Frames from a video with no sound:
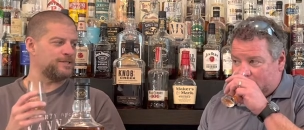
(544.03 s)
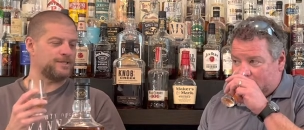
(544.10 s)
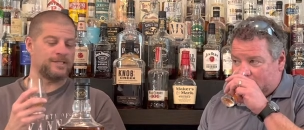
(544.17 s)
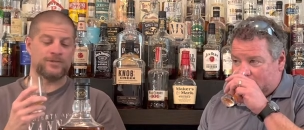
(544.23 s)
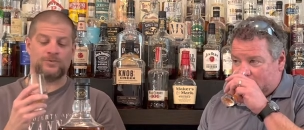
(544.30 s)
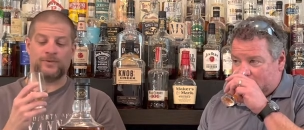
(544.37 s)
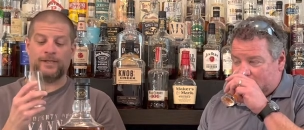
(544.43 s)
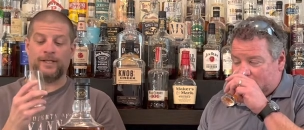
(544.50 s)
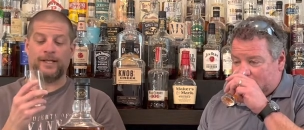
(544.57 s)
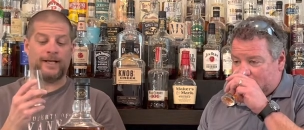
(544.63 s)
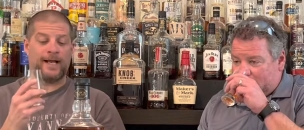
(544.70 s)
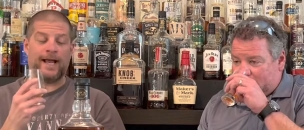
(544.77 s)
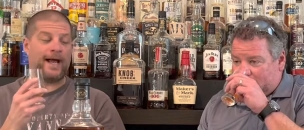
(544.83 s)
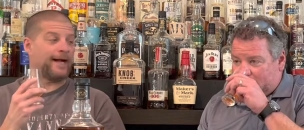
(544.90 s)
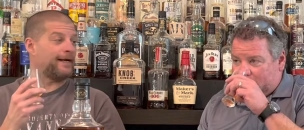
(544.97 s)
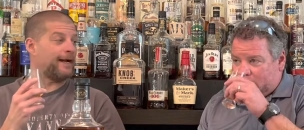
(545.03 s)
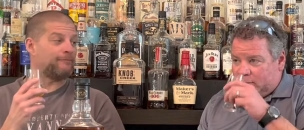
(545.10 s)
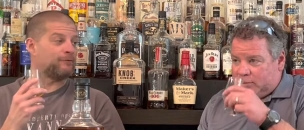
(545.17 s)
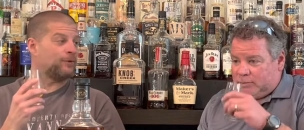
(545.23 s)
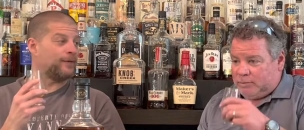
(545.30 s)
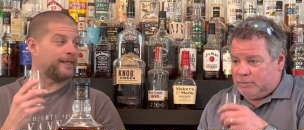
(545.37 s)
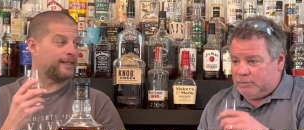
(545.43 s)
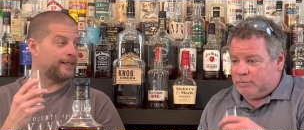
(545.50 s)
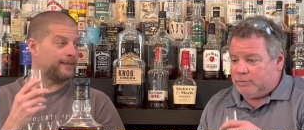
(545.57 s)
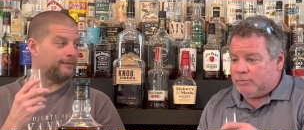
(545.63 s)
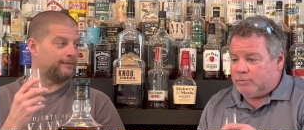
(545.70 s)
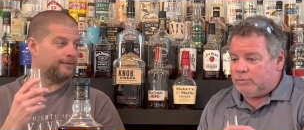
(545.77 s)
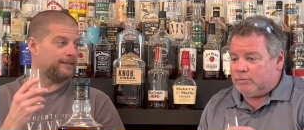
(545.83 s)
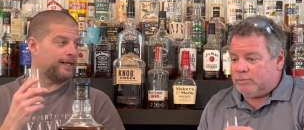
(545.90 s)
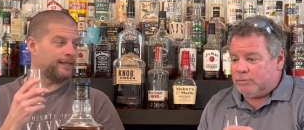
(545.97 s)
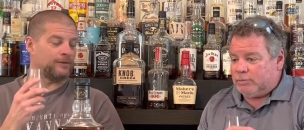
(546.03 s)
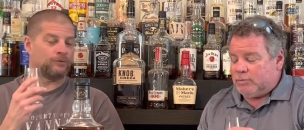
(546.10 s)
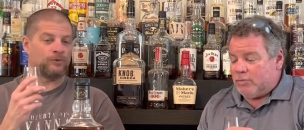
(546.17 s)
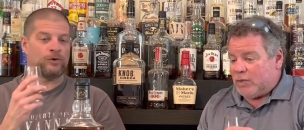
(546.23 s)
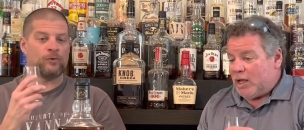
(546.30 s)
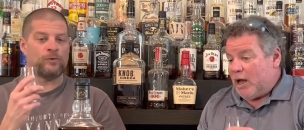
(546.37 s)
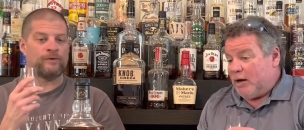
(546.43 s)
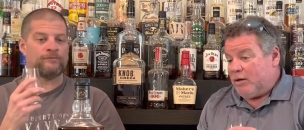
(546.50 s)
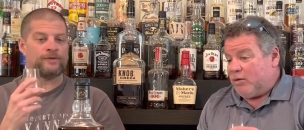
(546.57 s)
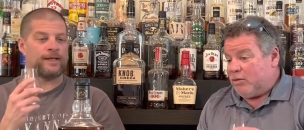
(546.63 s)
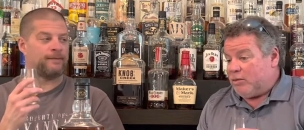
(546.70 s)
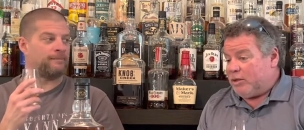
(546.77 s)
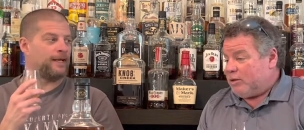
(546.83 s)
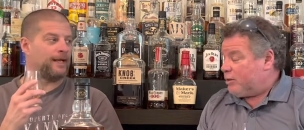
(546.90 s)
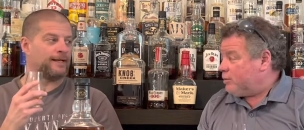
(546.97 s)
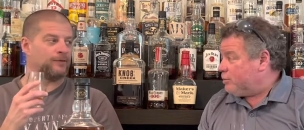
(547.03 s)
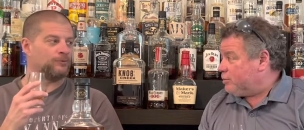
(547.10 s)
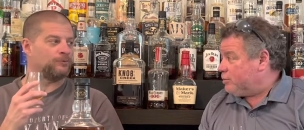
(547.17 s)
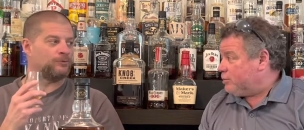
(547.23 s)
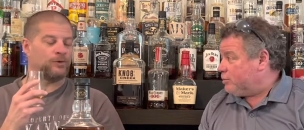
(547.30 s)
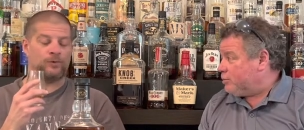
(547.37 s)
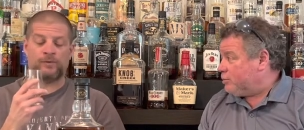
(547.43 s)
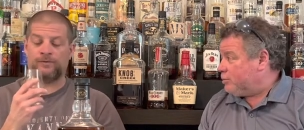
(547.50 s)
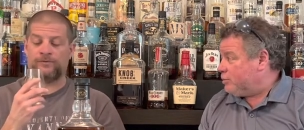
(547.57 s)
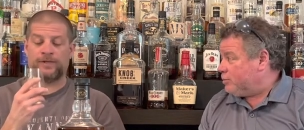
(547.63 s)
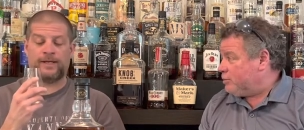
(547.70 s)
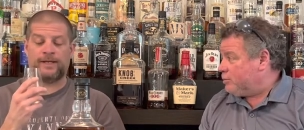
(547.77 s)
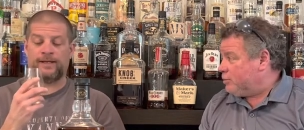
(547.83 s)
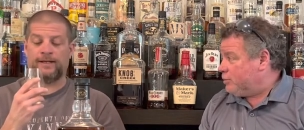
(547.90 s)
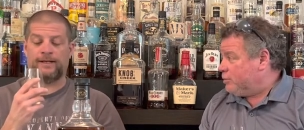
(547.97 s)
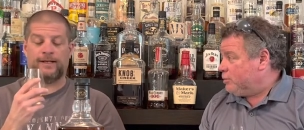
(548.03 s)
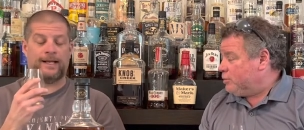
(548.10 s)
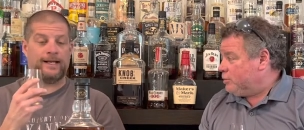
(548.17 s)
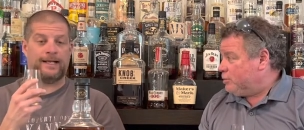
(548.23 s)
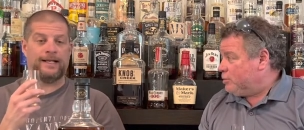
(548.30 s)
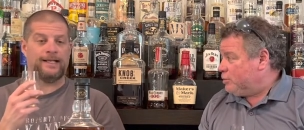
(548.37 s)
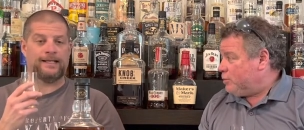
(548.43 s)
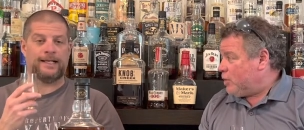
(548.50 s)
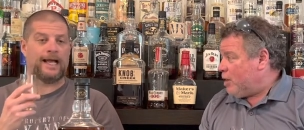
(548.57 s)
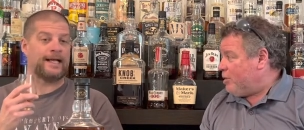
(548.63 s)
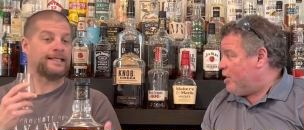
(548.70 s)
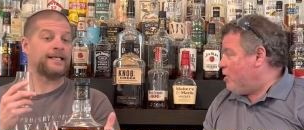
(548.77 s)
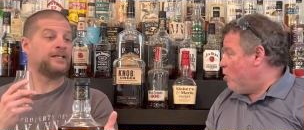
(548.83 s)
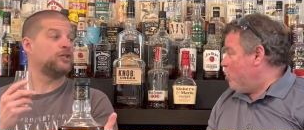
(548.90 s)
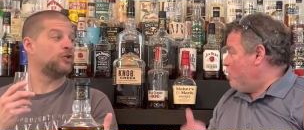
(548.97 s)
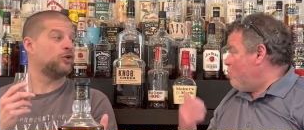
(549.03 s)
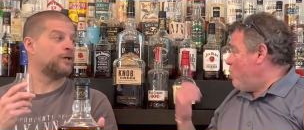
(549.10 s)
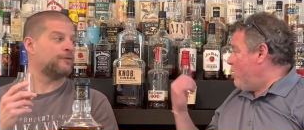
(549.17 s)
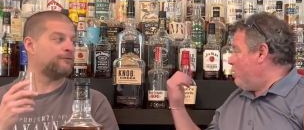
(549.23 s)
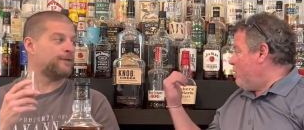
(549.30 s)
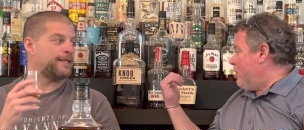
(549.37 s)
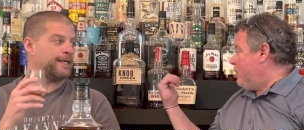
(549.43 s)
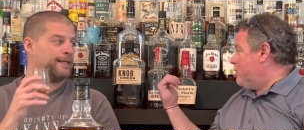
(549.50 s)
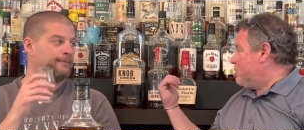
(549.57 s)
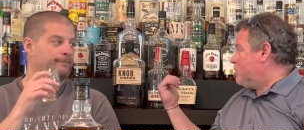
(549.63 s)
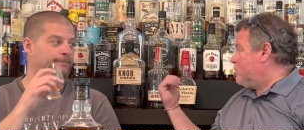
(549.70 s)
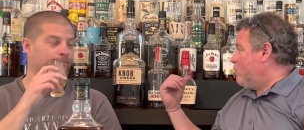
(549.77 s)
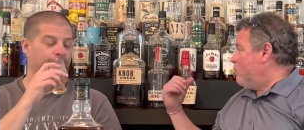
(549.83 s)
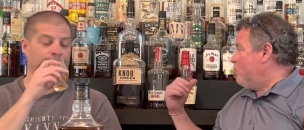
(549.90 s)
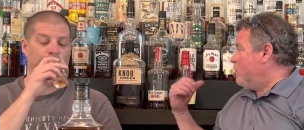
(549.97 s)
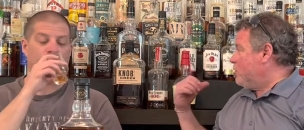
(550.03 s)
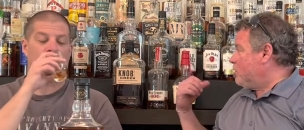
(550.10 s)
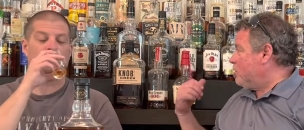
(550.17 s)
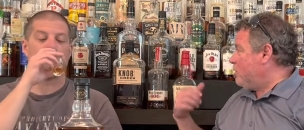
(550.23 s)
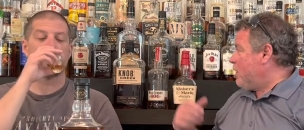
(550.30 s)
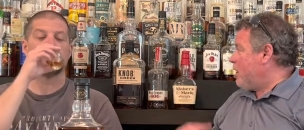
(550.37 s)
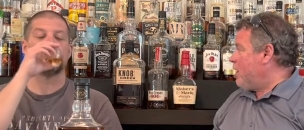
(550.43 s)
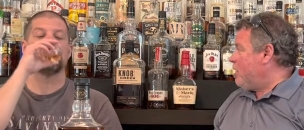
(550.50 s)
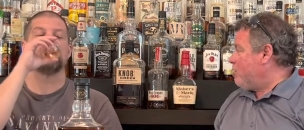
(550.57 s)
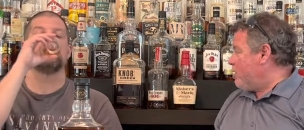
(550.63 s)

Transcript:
Speaker 1: this one?" Like I, I have no idea. I don't know I if don't they. Know I don't know if they I did only one for like, that.
Speaker 2: so much on the higher